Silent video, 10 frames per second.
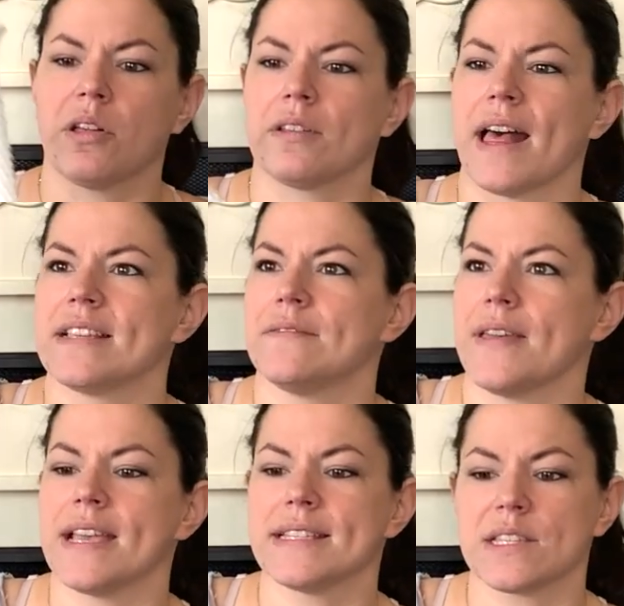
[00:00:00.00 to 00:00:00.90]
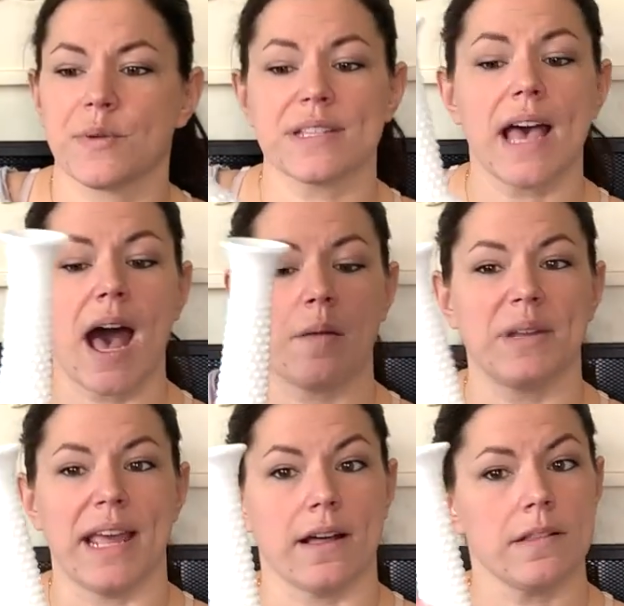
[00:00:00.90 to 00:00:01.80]
milk glass vase. This one is
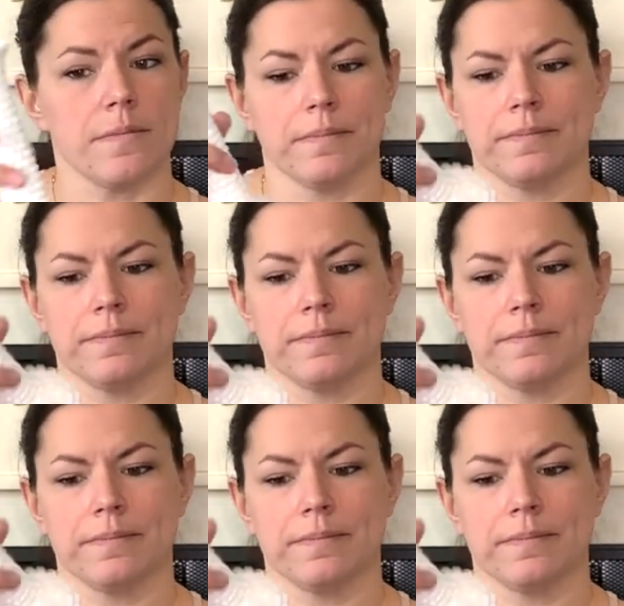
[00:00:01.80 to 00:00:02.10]
hobnail.